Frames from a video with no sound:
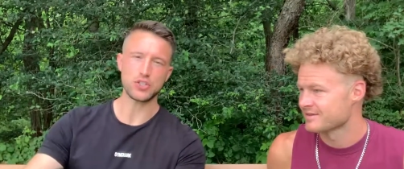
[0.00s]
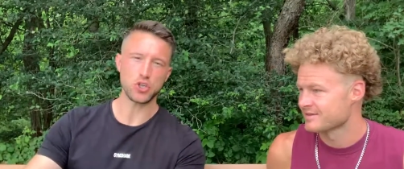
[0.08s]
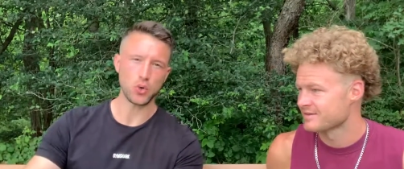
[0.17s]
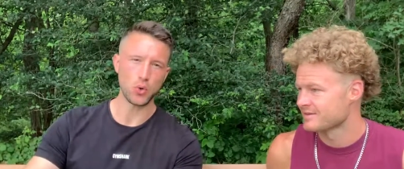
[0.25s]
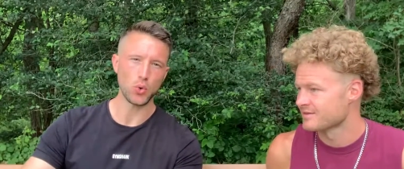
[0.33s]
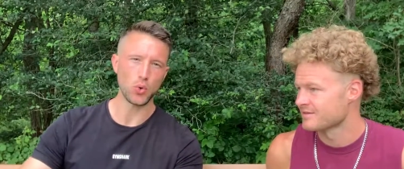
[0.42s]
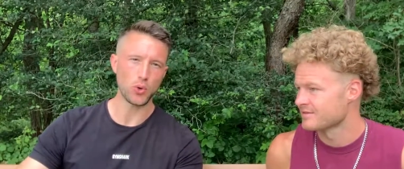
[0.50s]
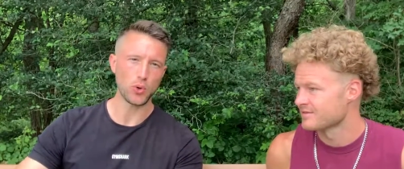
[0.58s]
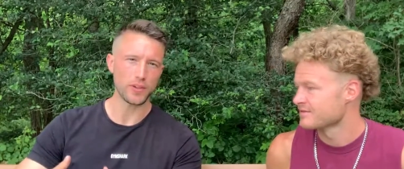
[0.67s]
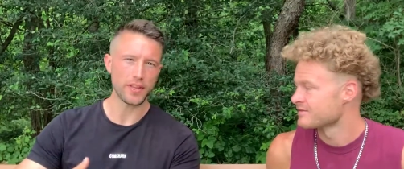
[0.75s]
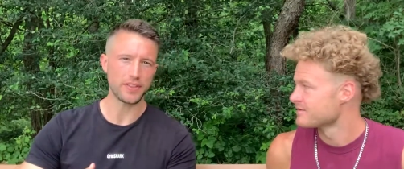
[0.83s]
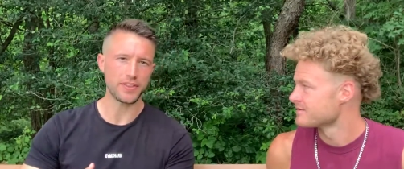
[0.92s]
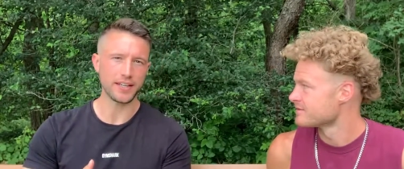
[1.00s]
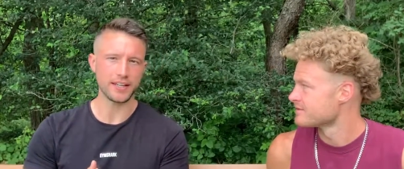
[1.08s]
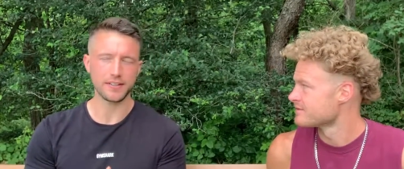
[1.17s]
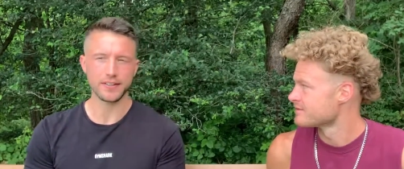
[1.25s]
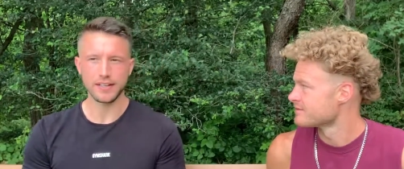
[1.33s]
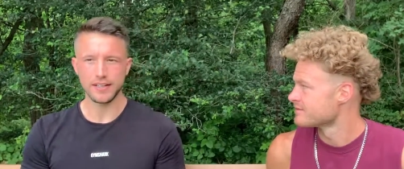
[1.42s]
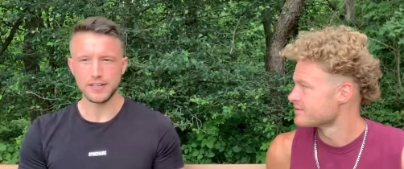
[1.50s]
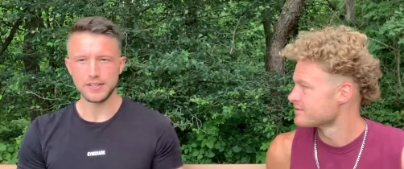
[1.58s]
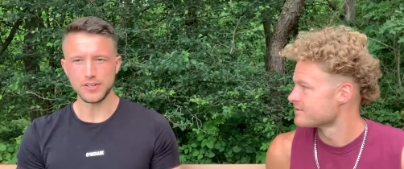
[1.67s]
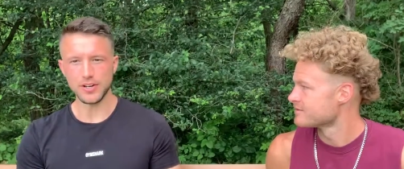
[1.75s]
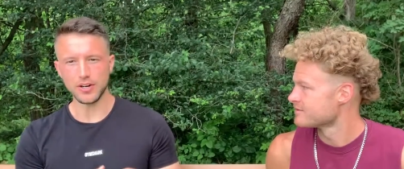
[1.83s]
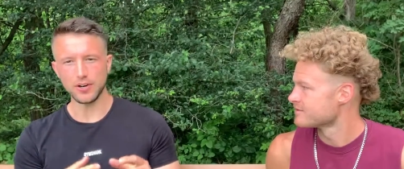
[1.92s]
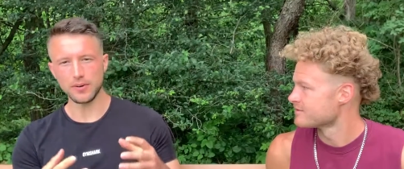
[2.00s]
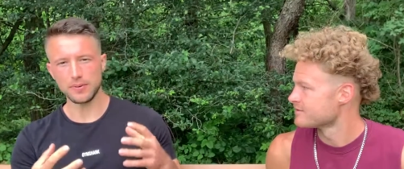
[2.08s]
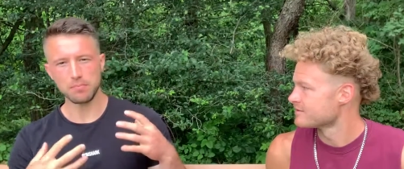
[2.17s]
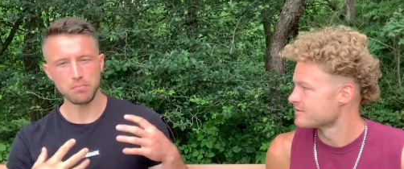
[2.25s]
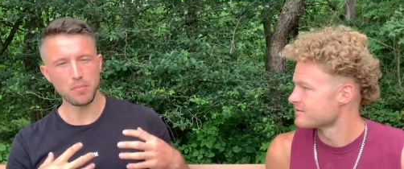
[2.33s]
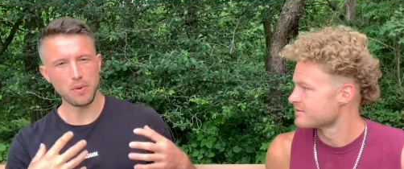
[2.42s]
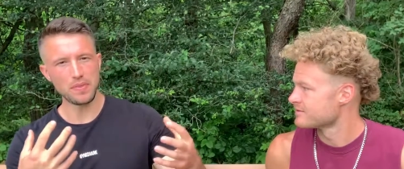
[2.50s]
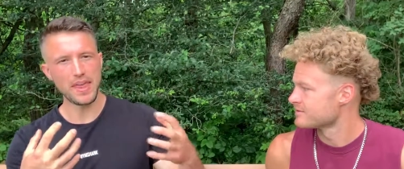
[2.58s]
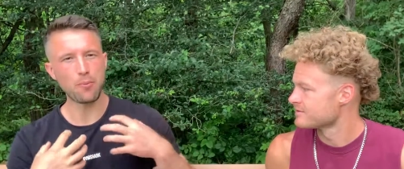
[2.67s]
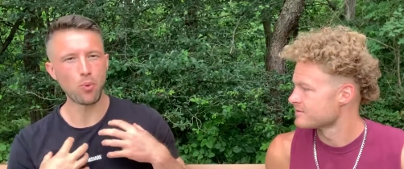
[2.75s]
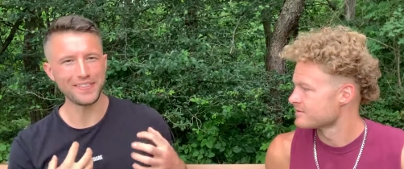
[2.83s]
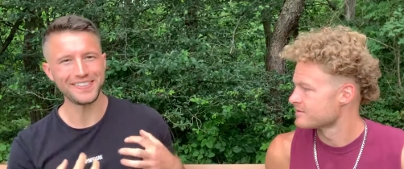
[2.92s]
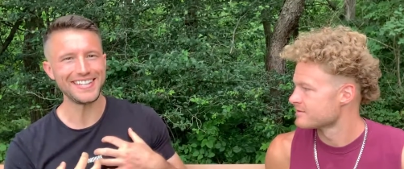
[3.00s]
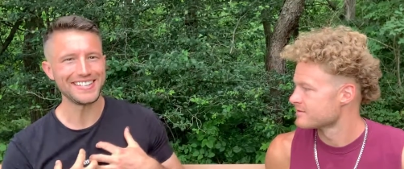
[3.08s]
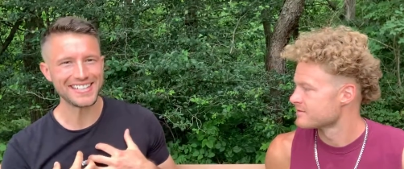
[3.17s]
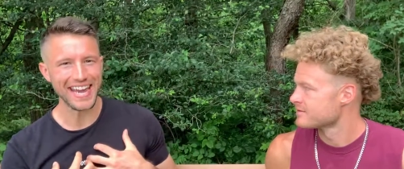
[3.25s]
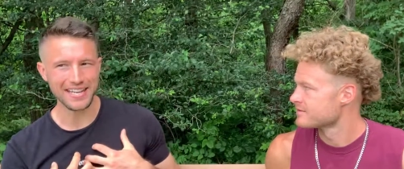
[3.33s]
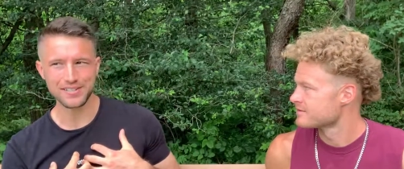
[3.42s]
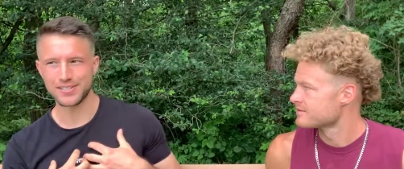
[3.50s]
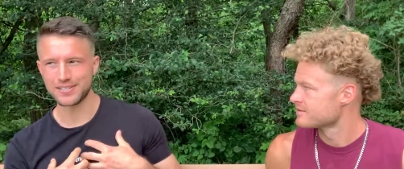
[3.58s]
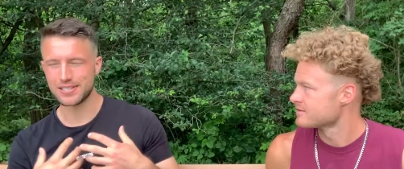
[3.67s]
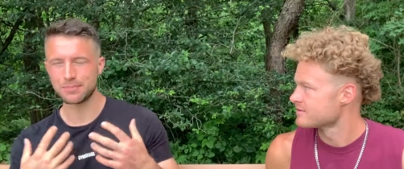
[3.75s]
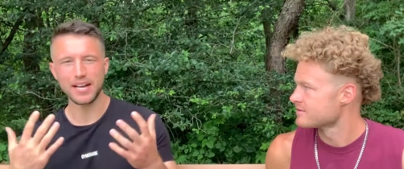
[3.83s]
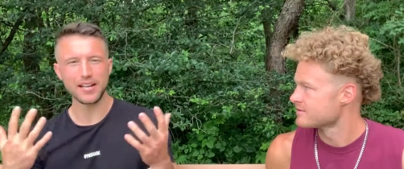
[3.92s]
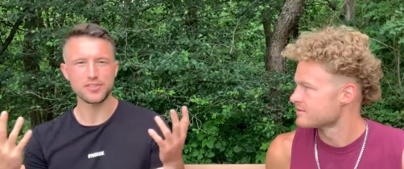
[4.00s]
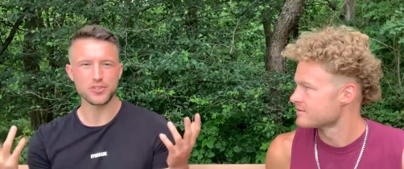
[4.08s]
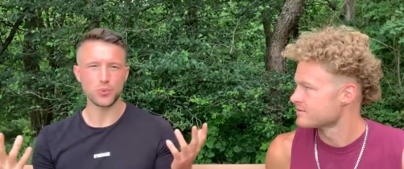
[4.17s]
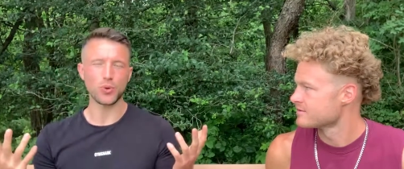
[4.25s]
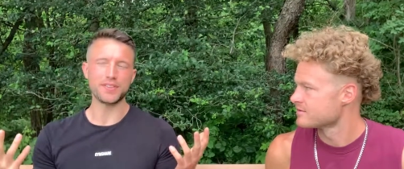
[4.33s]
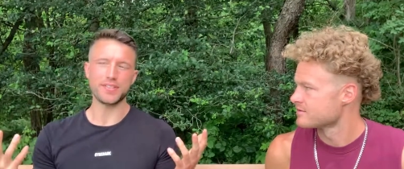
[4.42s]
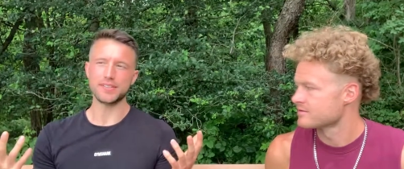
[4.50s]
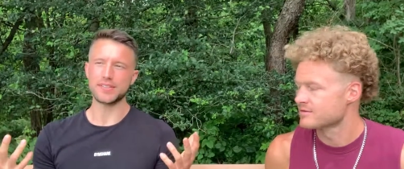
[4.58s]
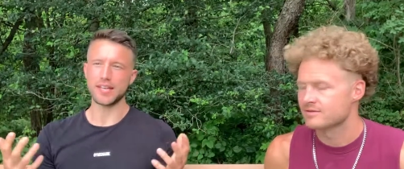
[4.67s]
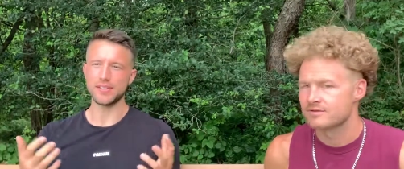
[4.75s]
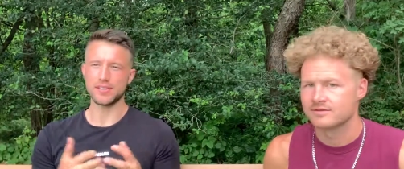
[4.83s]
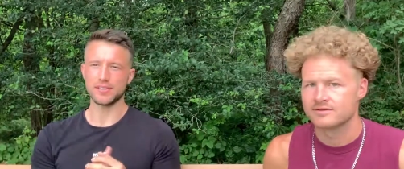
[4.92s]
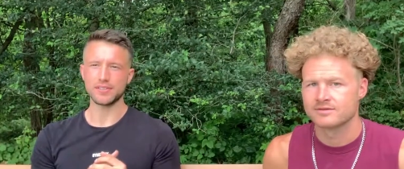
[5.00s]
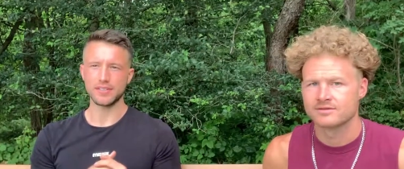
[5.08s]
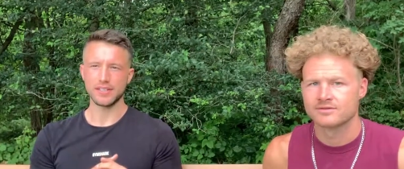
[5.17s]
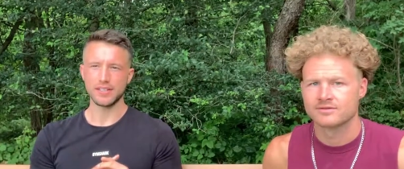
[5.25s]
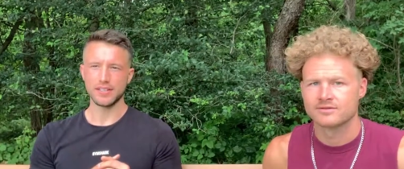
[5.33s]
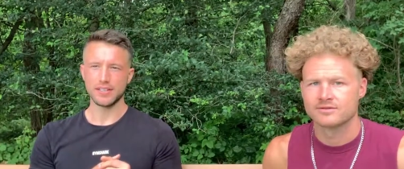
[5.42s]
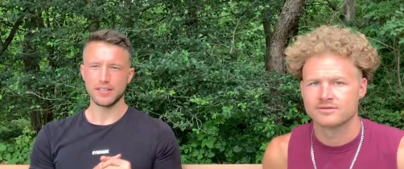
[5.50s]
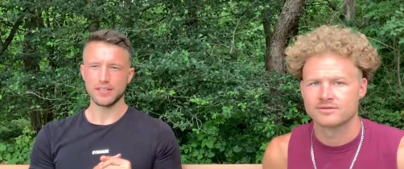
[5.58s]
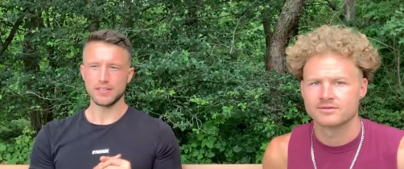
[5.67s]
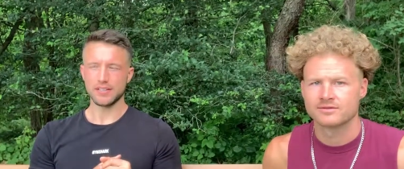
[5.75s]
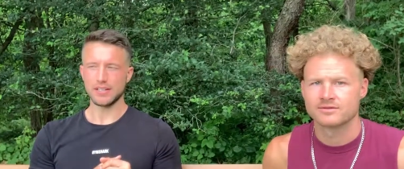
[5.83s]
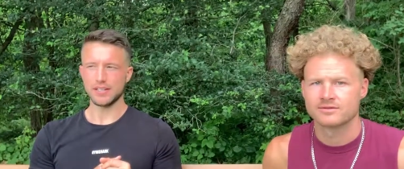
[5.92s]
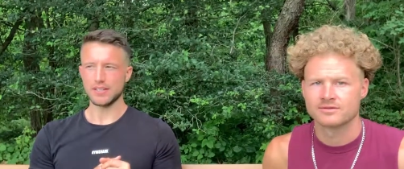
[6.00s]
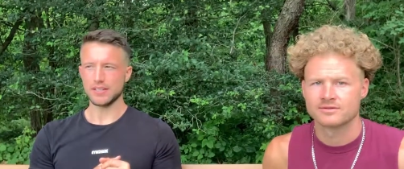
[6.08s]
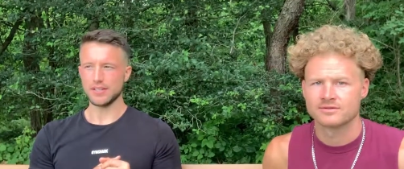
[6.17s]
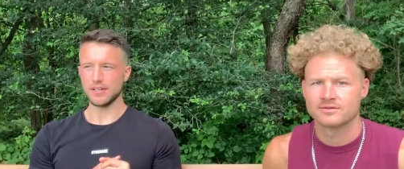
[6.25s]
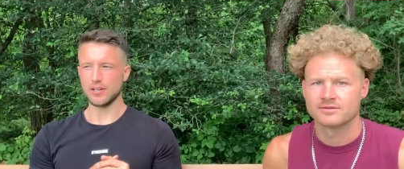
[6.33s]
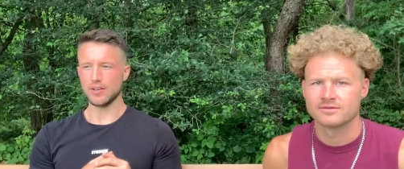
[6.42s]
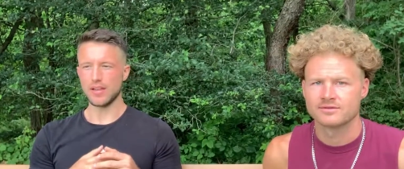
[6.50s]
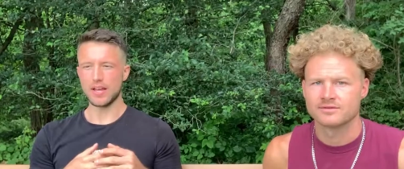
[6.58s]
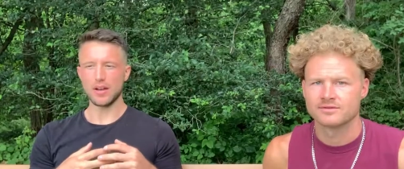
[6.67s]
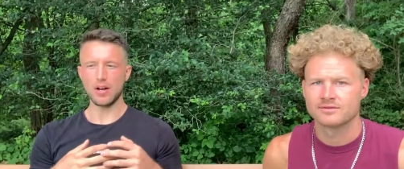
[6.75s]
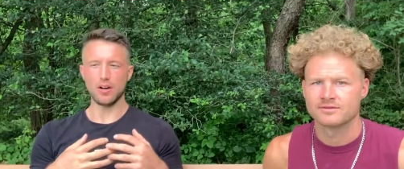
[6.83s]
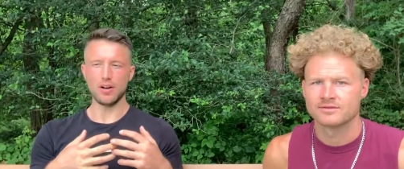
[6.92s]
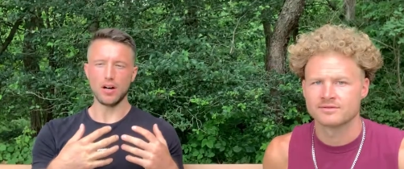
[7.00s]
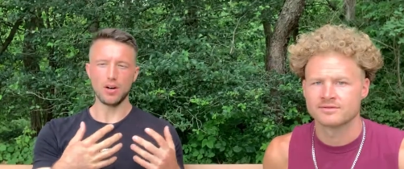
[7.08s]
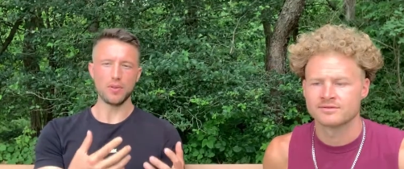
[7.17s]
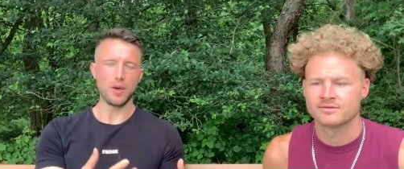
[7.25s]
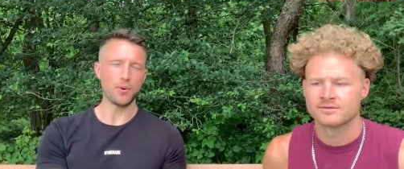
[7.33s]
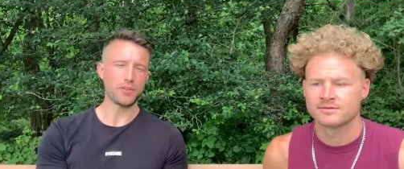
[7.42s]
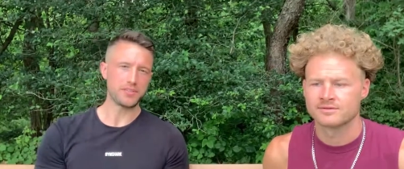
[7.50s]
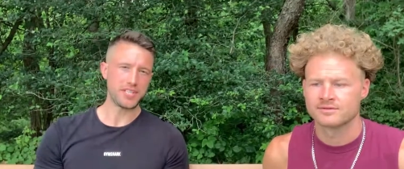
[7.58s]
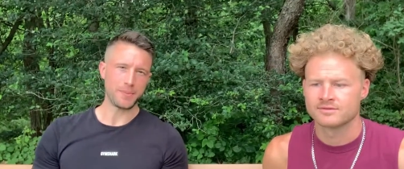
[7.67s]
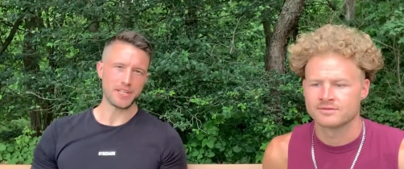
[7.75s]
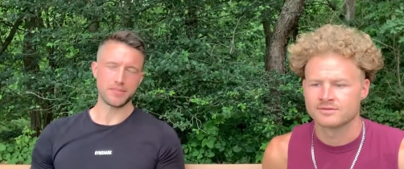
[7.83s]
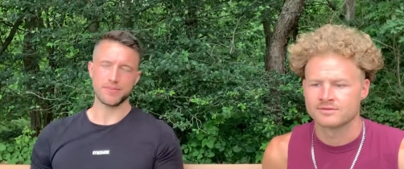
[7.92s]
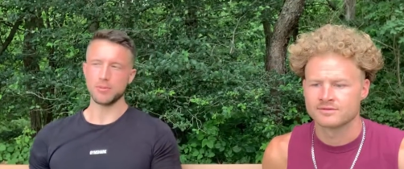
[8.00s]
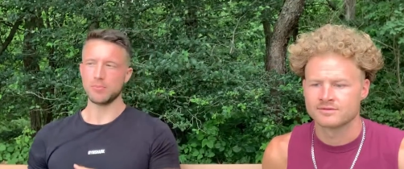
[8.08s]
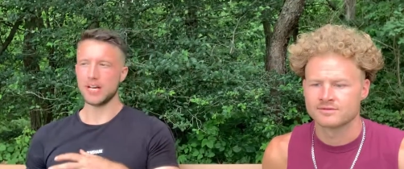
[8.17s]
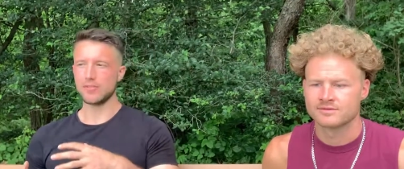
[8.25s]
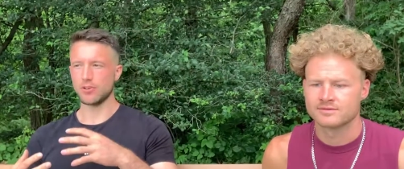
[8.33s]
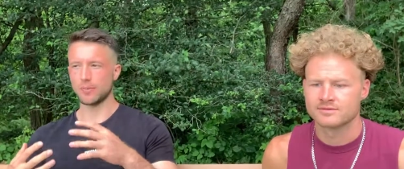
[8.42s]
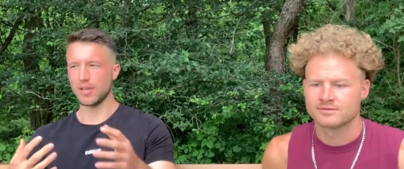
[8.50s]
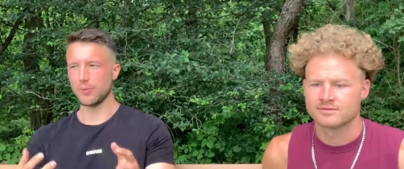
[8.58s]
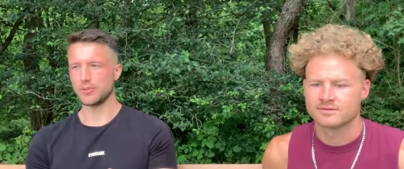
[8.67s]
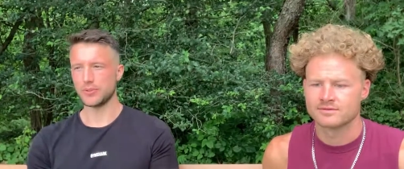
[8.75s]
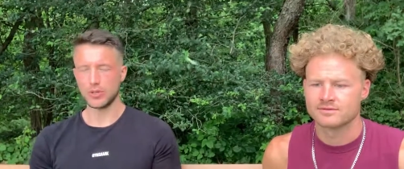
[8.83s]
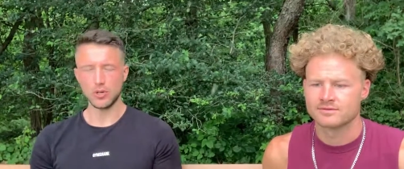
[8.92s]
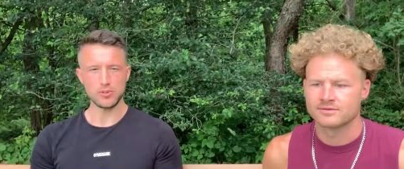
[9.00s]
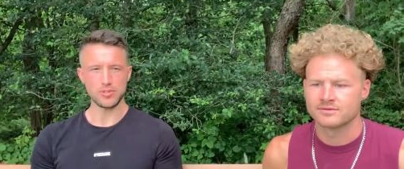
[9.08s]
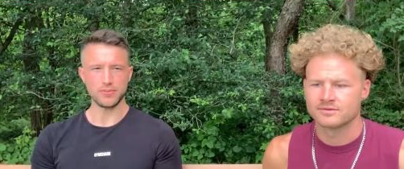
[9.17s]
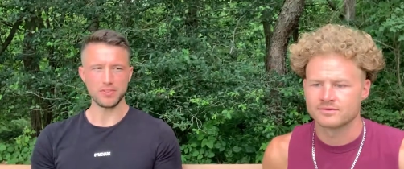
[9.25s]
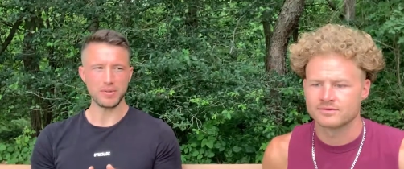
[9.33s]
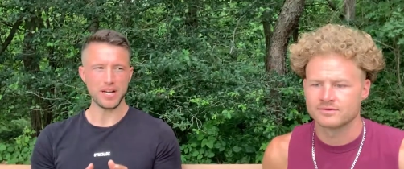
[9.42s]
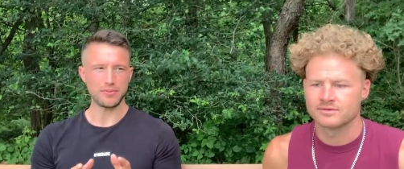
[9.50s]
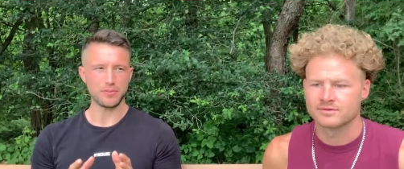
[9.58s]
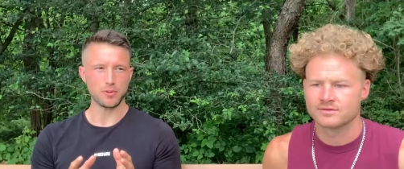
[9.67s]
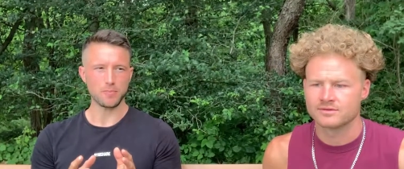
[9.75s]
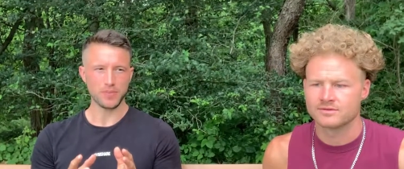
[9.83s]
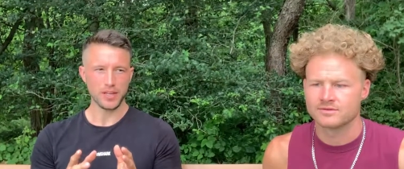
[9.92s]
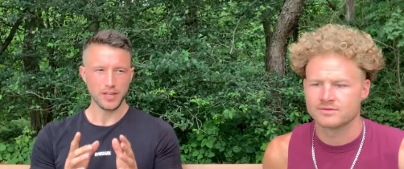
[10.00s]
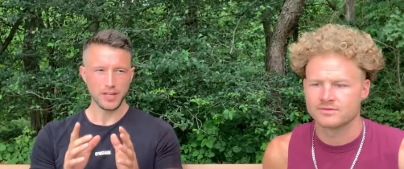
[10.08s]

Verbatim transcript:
Speaker 1: it's cool, or they think, you know, they want the attention. Some guys just want the attention. you know, that, oh, they want their teammates to feel bad for them and they want their coach to feel bad for them.